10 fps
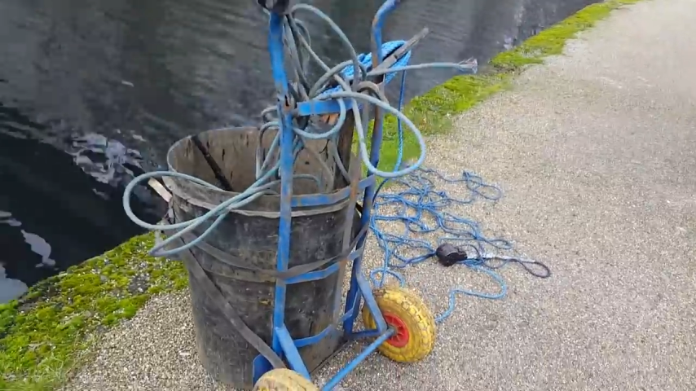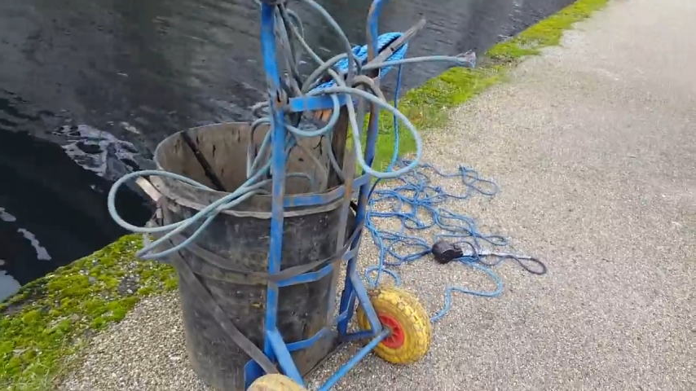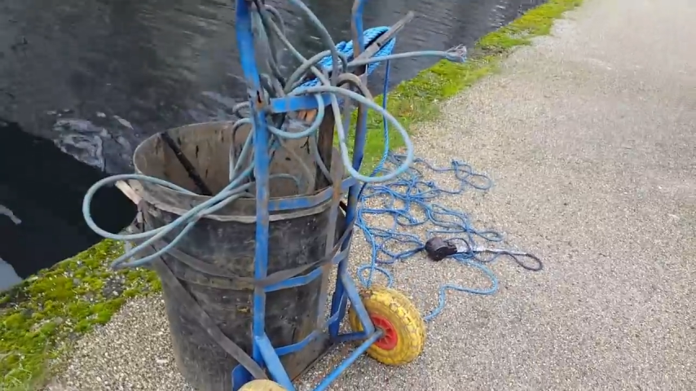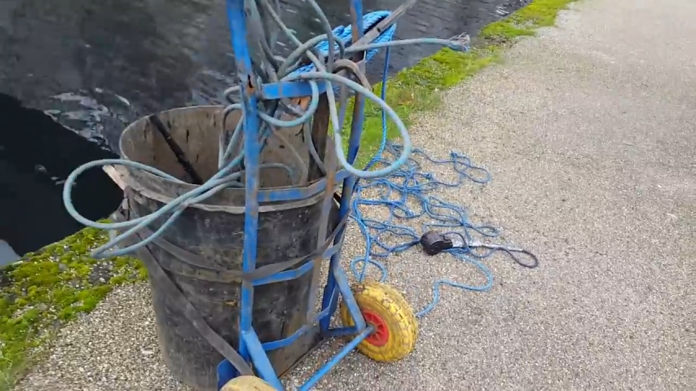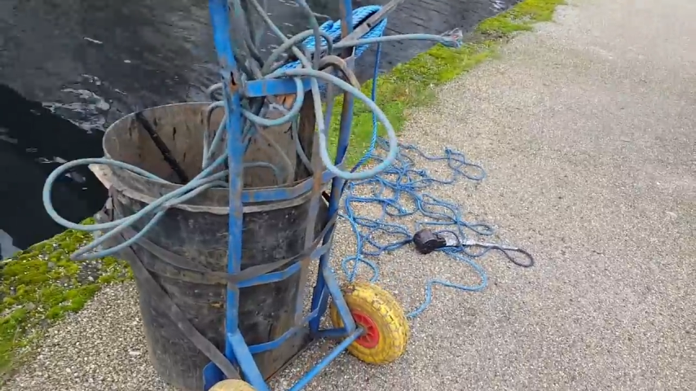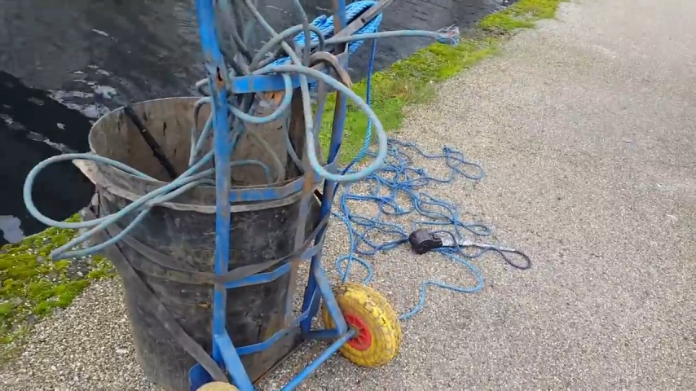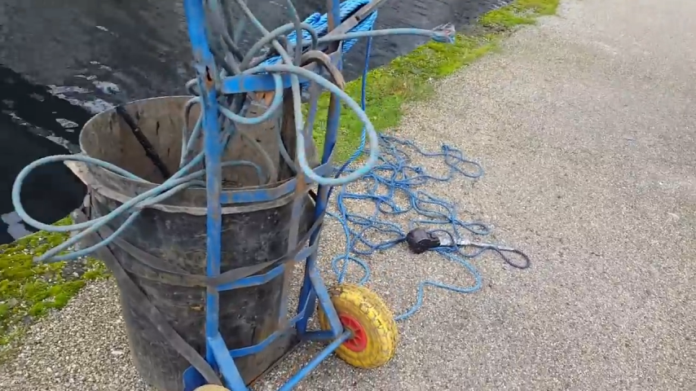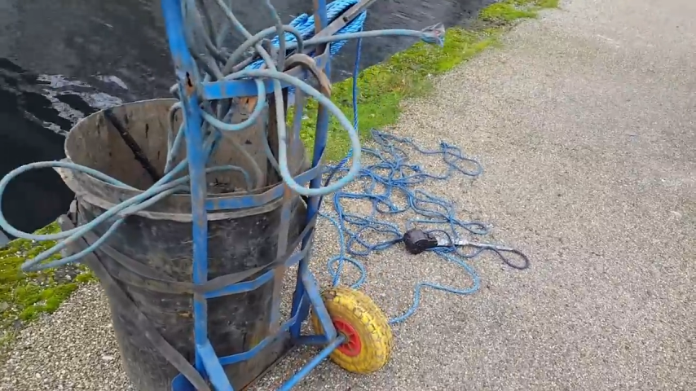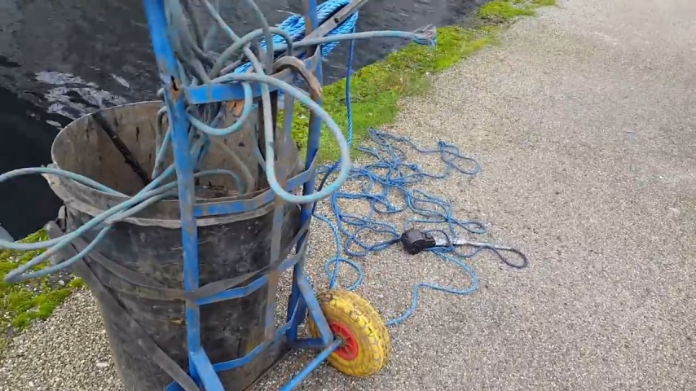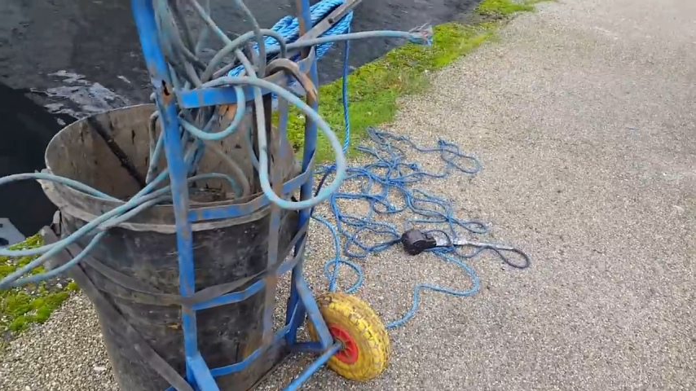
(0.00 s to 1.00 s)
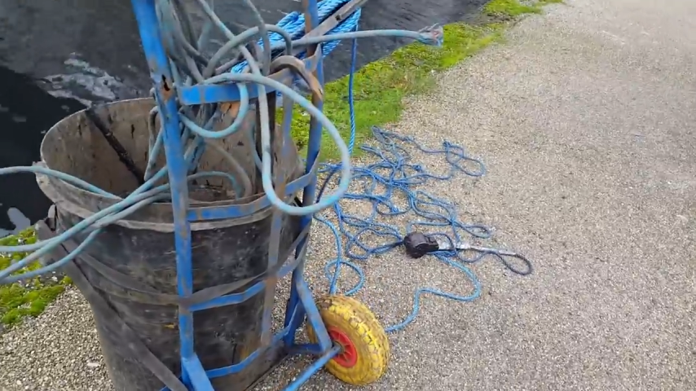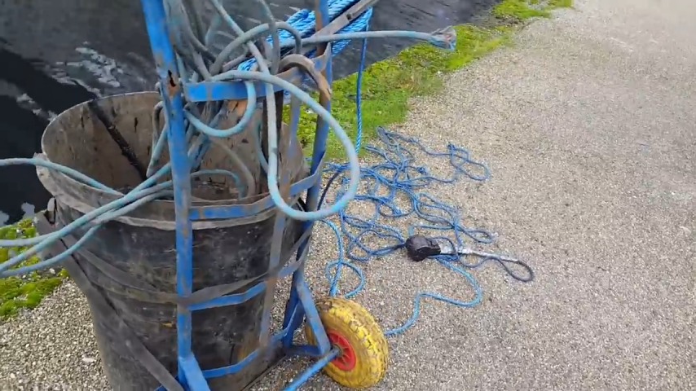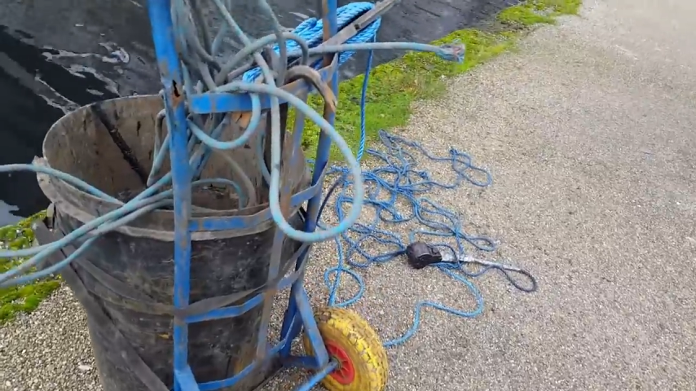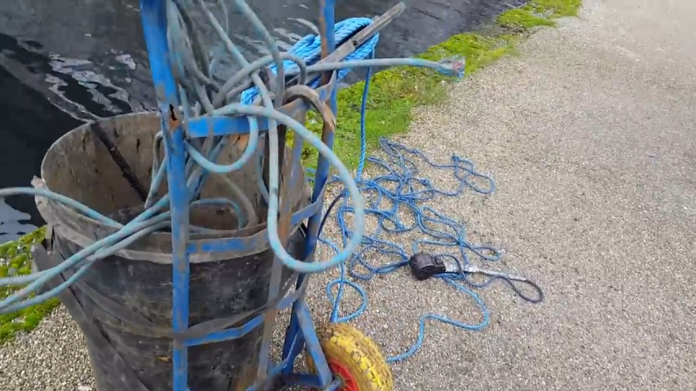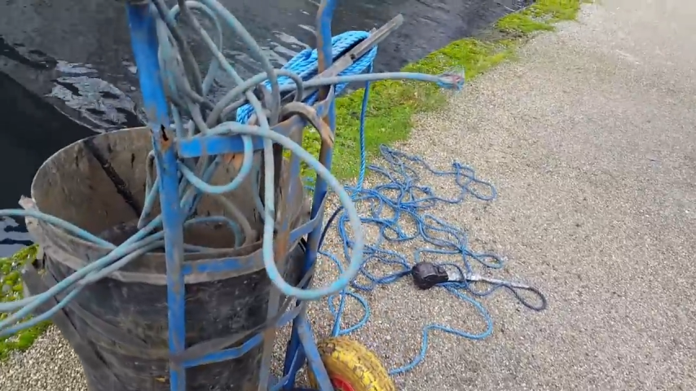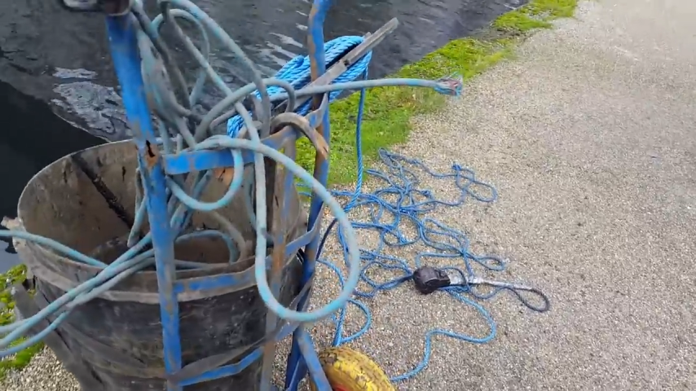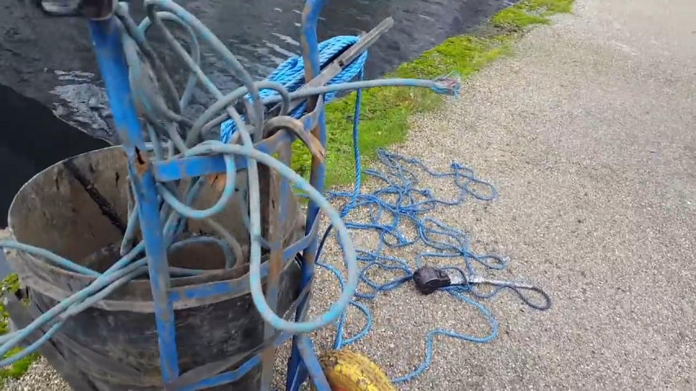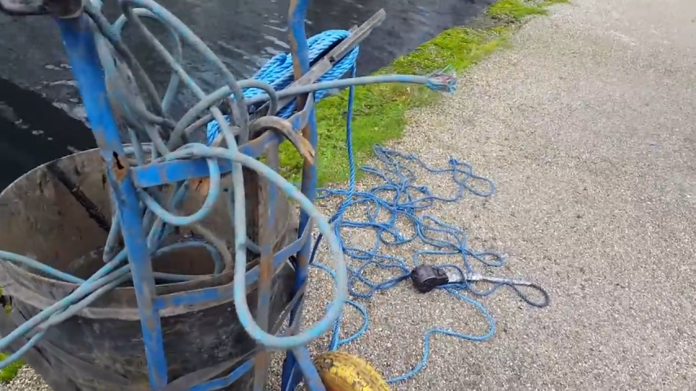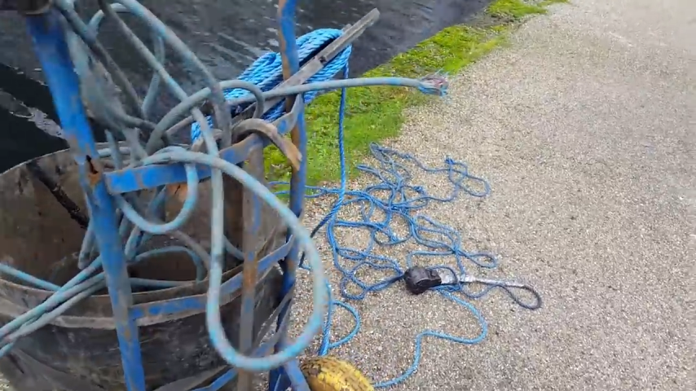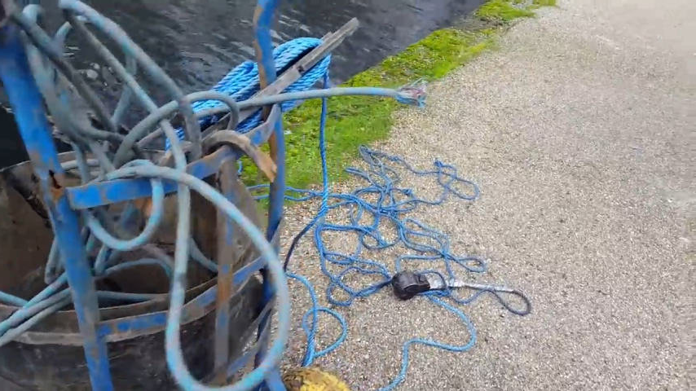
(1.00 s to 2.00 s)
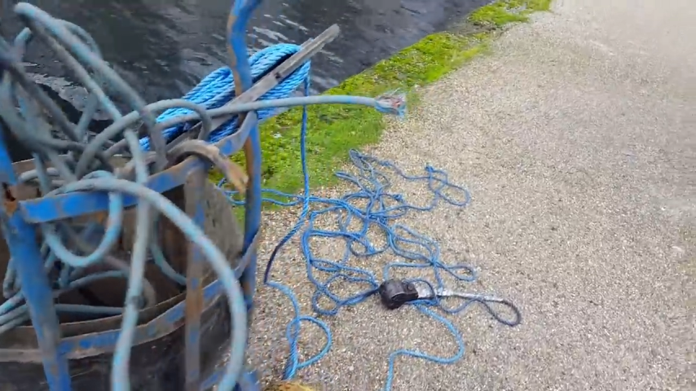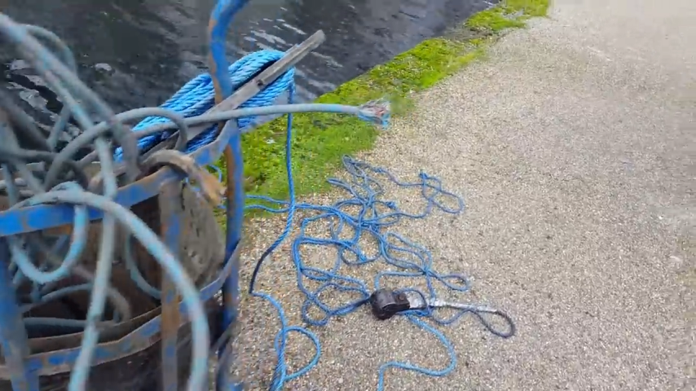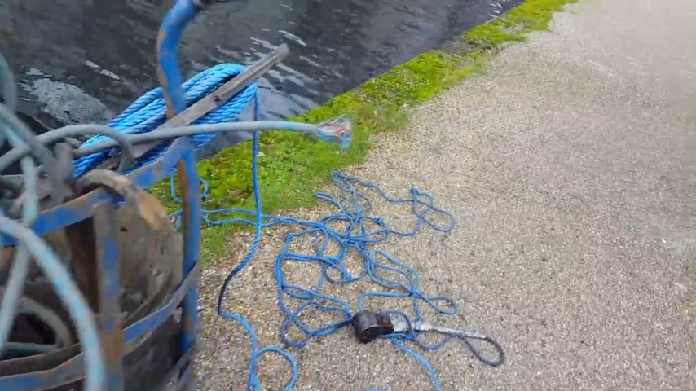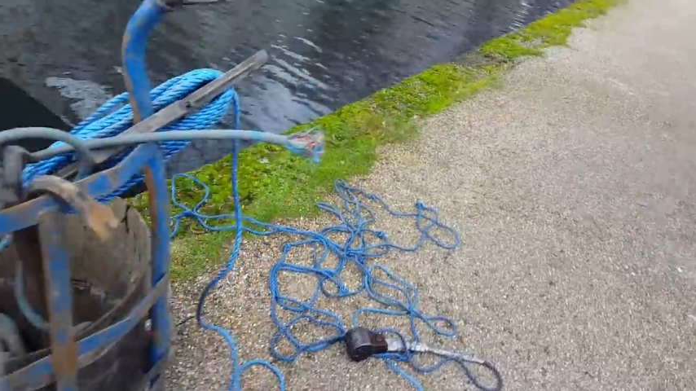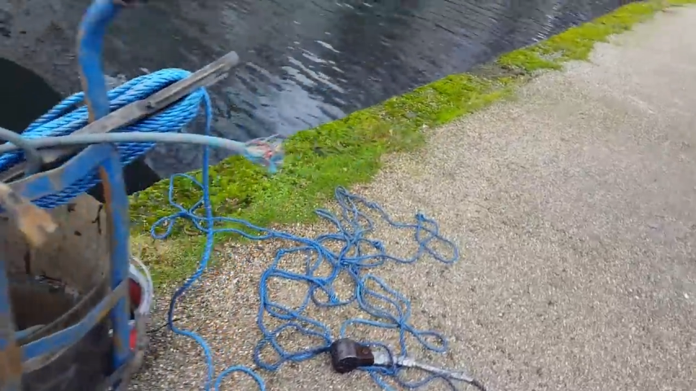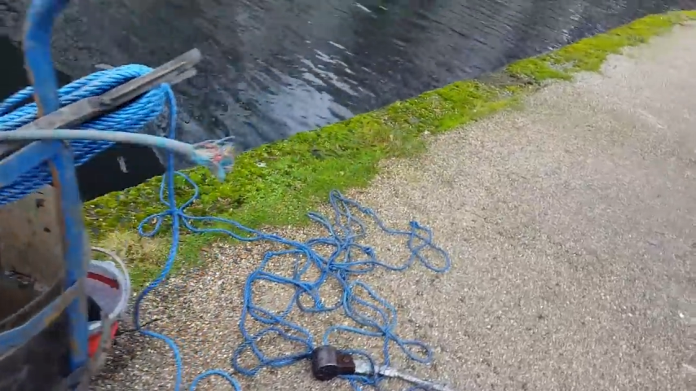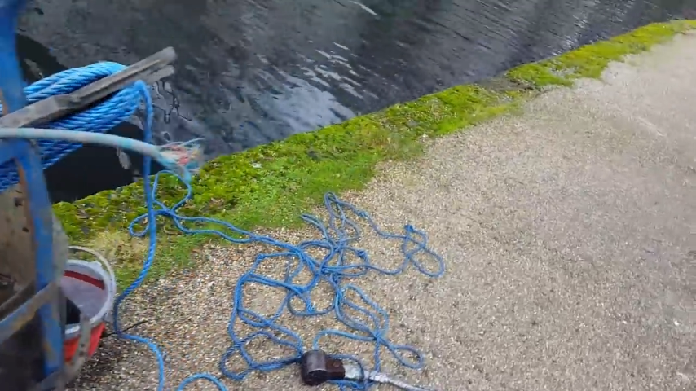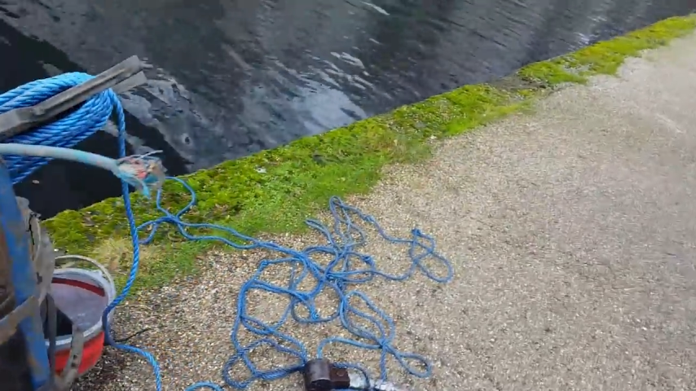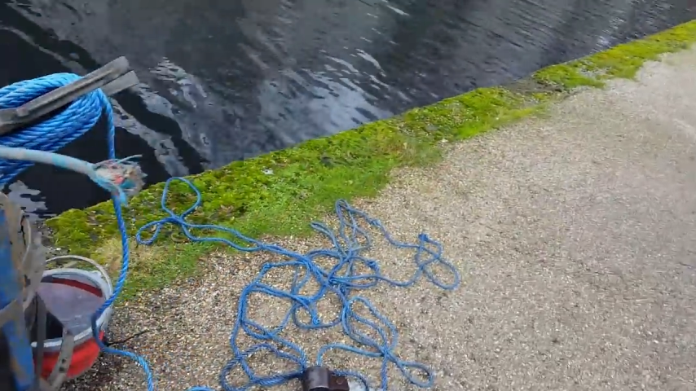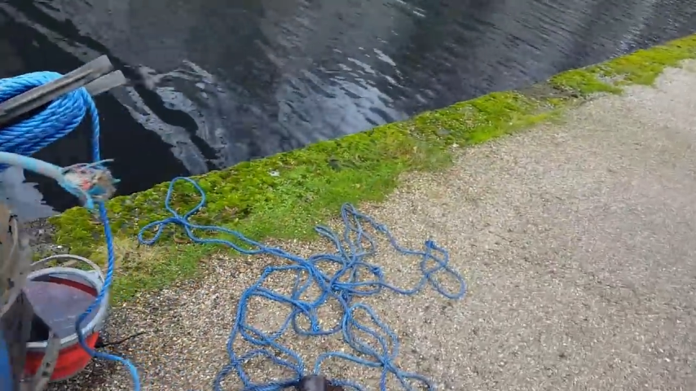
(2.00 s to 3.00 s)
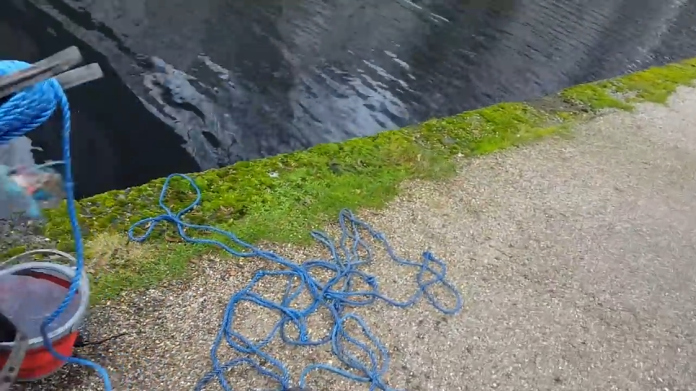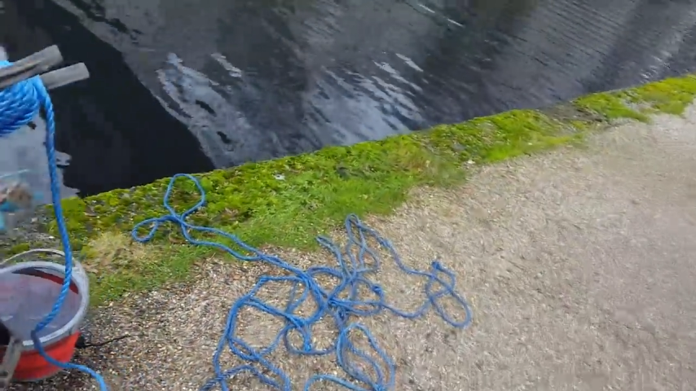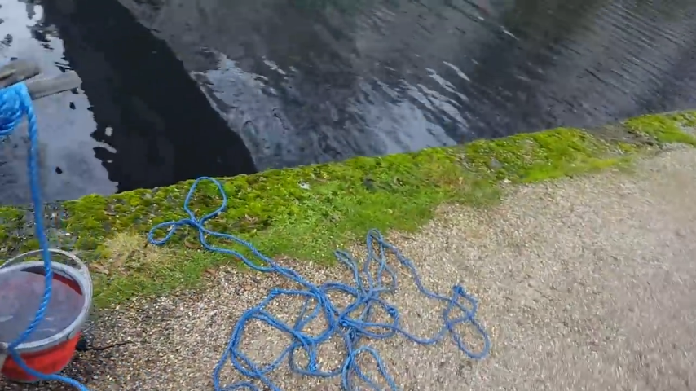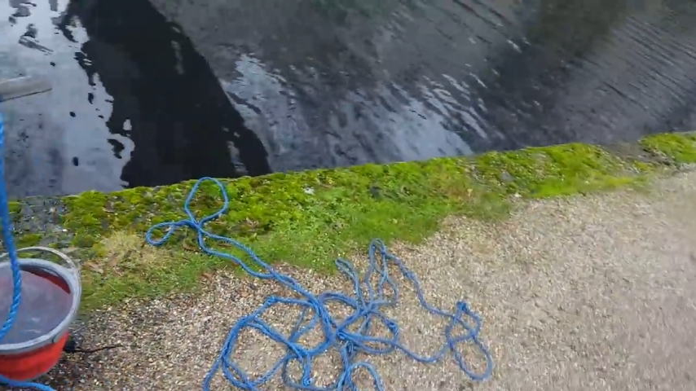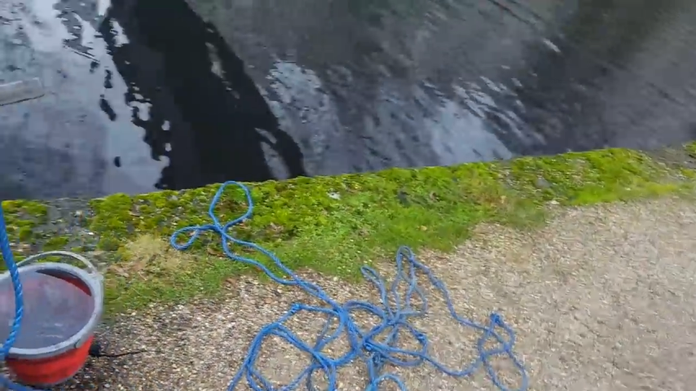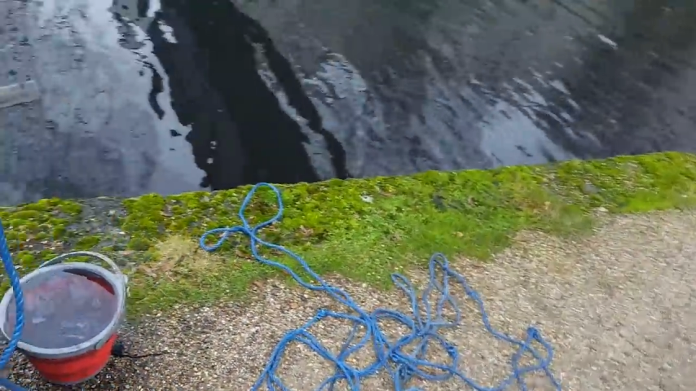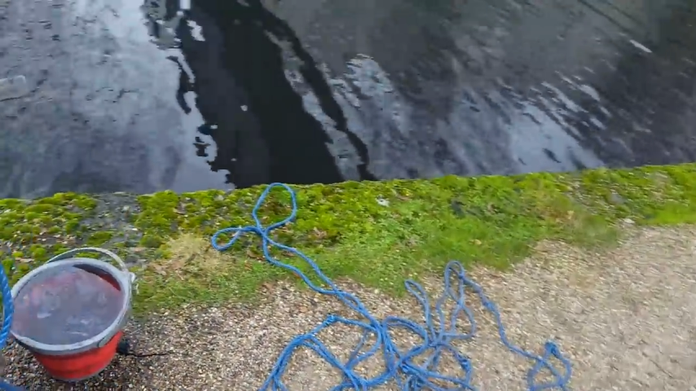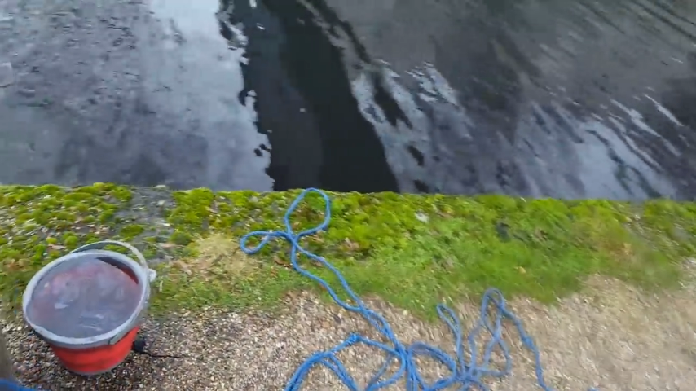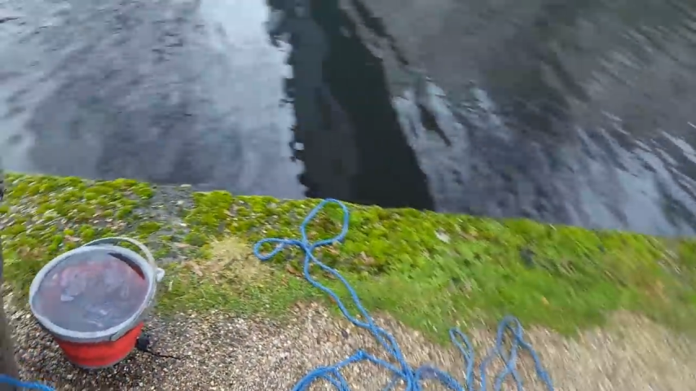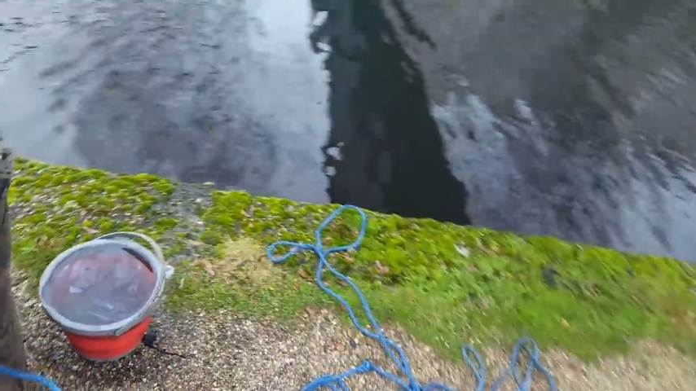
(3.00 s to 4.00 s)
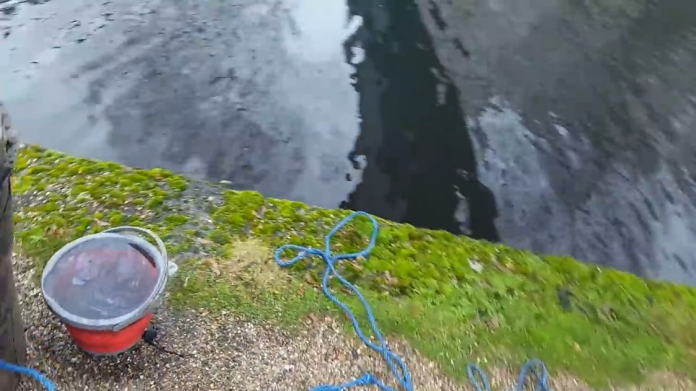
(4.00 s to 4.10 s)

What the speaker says: (no speaker visible)